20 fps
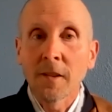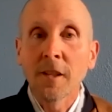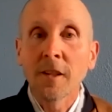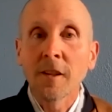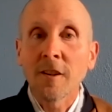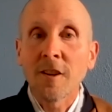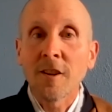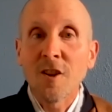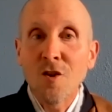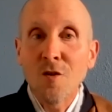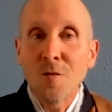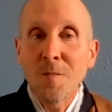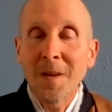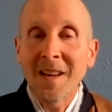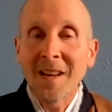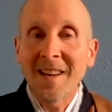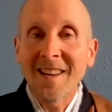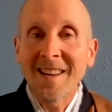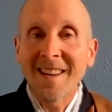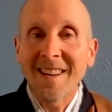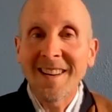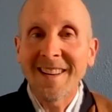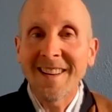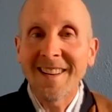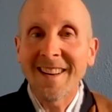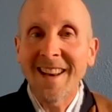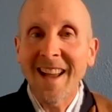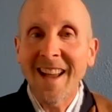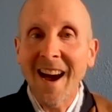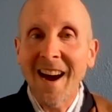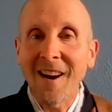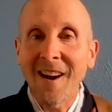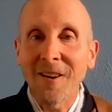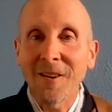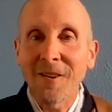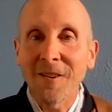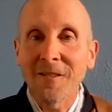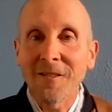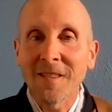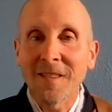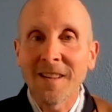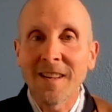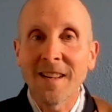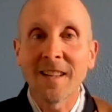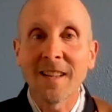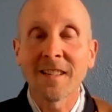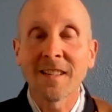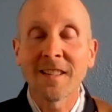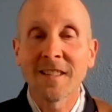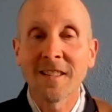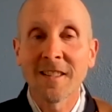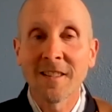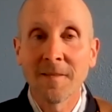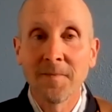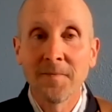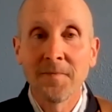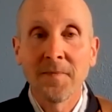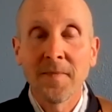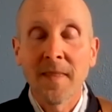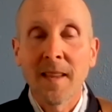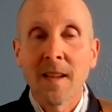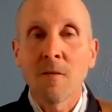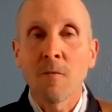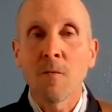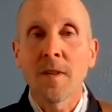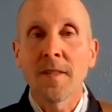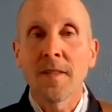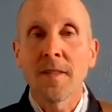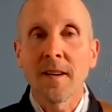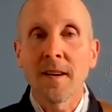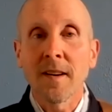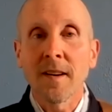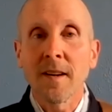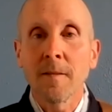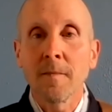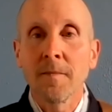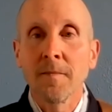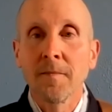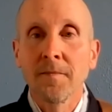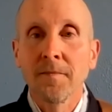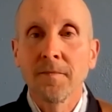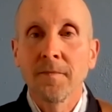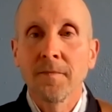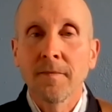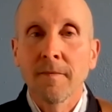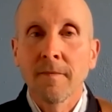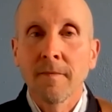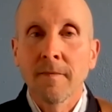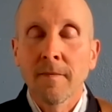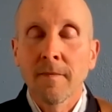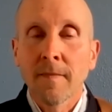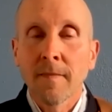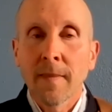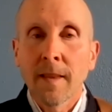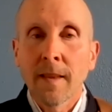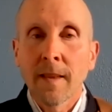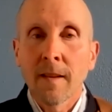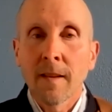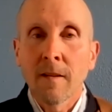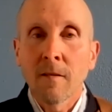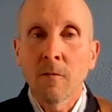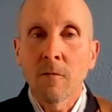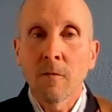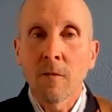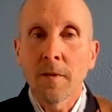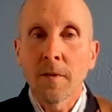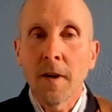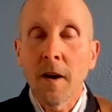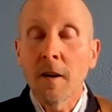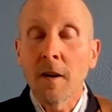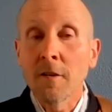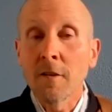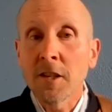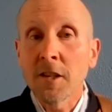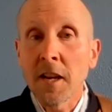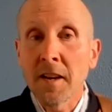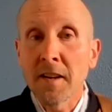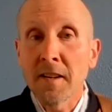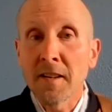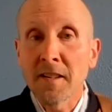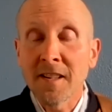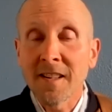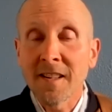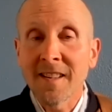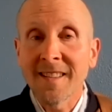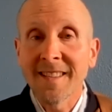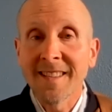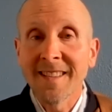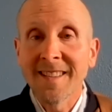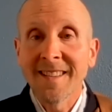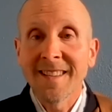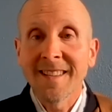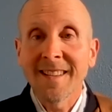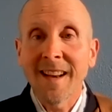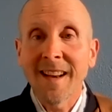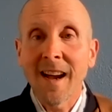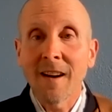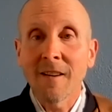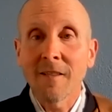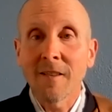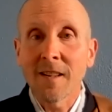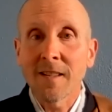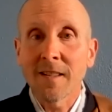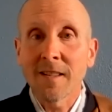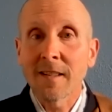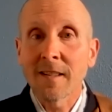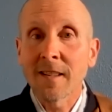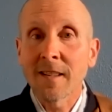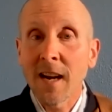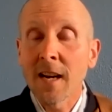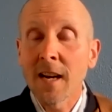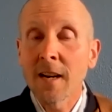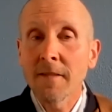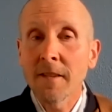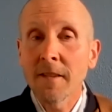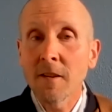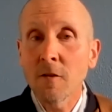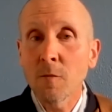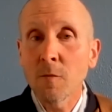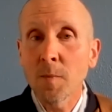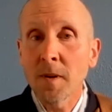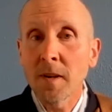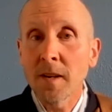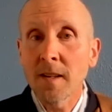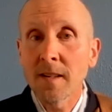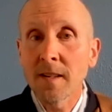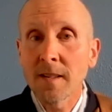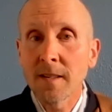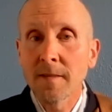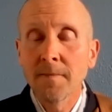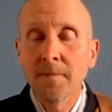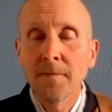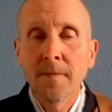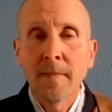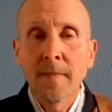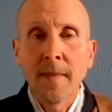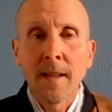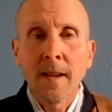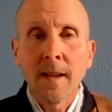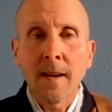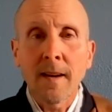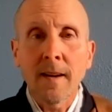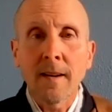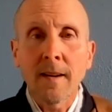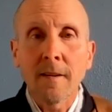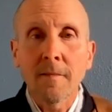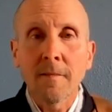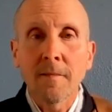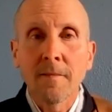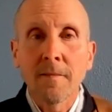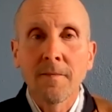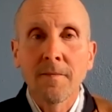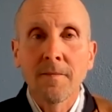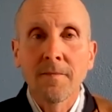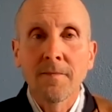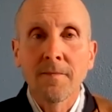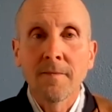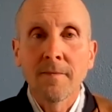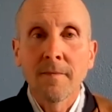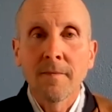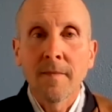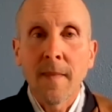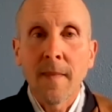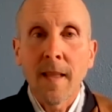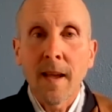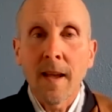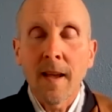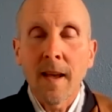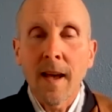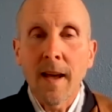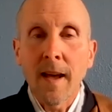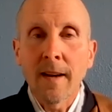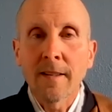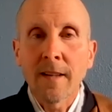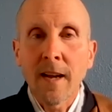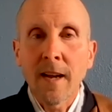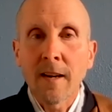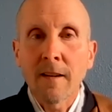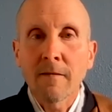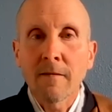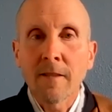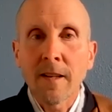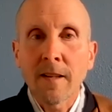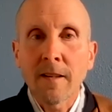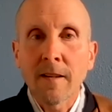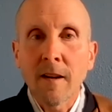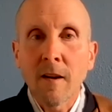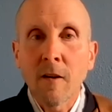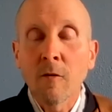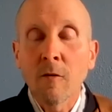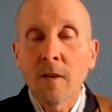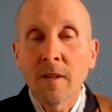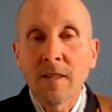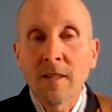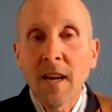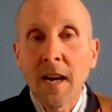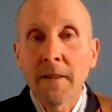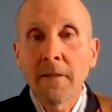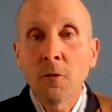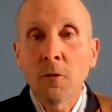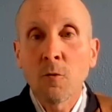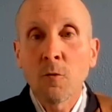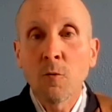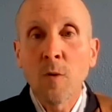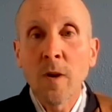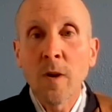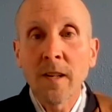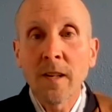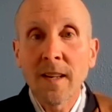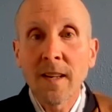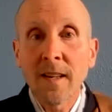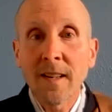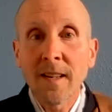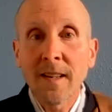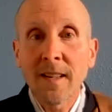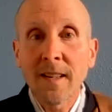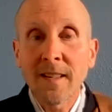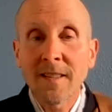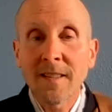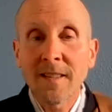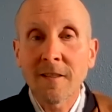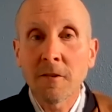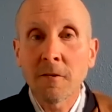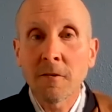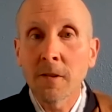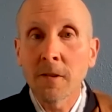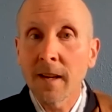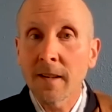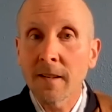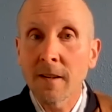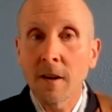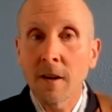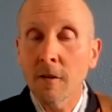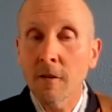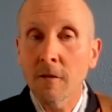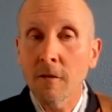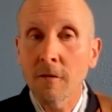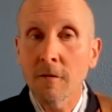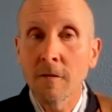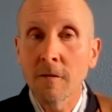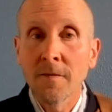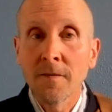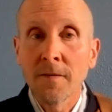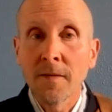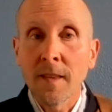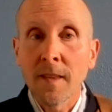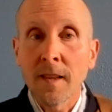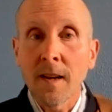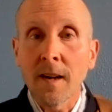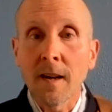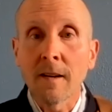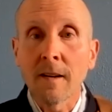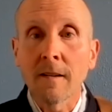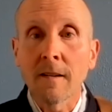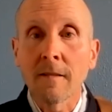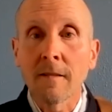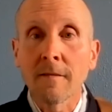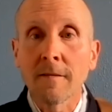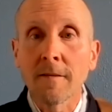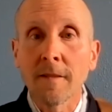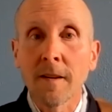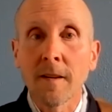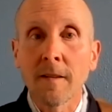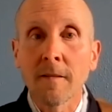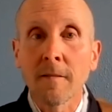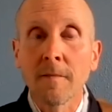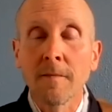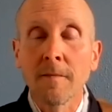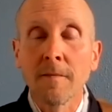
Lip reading: little human nowness with the unchanging nowness. That's kind of an openness. And it's kind of like, it's kind of a willingness to let go of